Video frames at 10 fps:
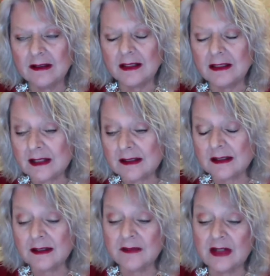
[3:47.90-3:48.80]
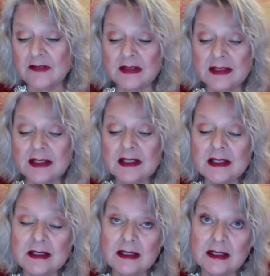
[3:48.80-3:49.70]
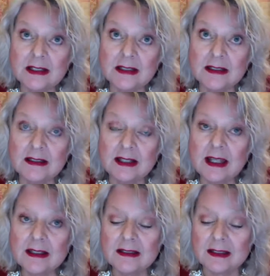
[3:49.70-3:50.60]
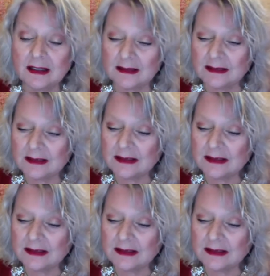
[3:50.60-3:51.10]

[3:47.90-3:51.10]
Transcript: as I said, I've never seen anything like that.